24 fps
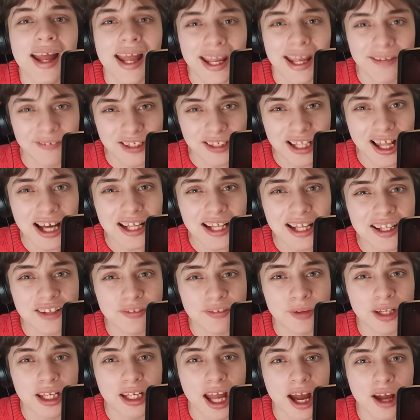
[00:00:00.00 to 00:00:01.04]
If you like this
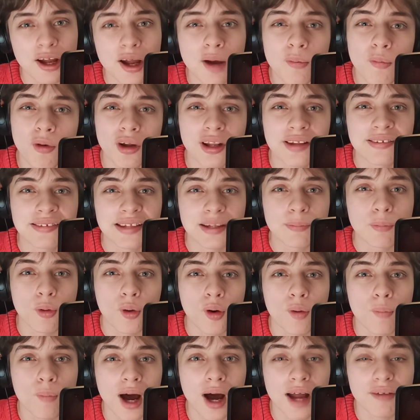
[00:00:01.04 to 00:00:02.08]
video and want to see more
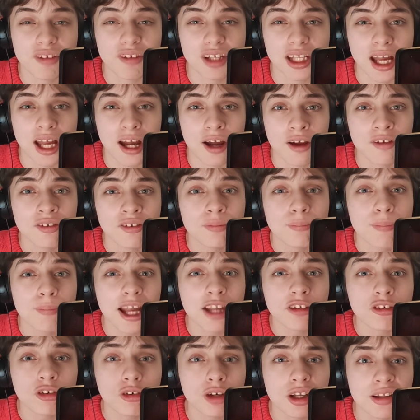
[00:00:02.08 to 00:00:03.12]
of my videos,
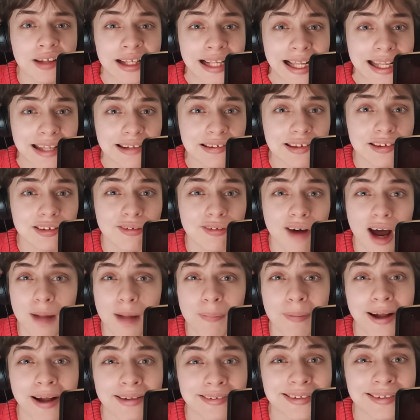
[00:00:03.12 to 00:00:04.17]
make sure you click the subscribe
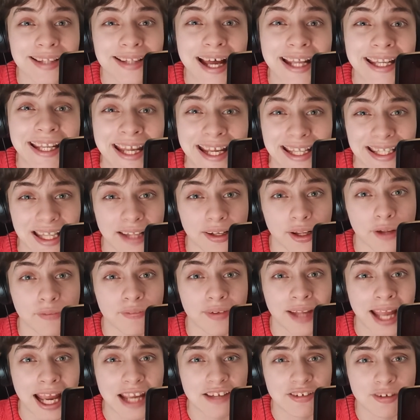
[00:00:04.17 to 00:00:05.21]
button and hit that
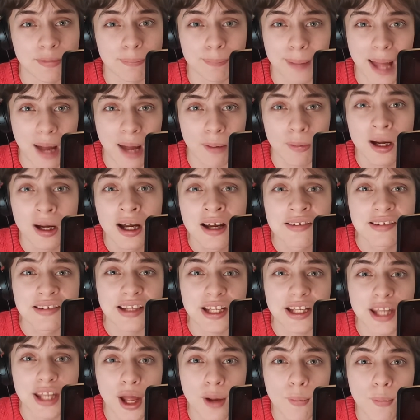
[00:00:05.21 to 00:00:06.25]
notification bell so
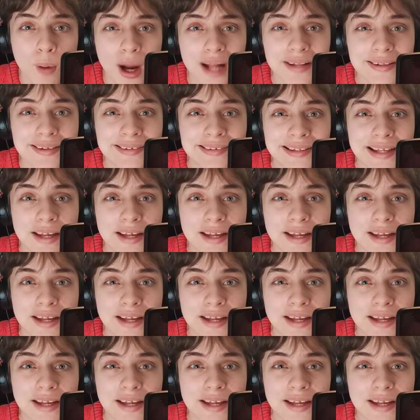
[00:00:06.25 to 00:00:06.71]
you know when to see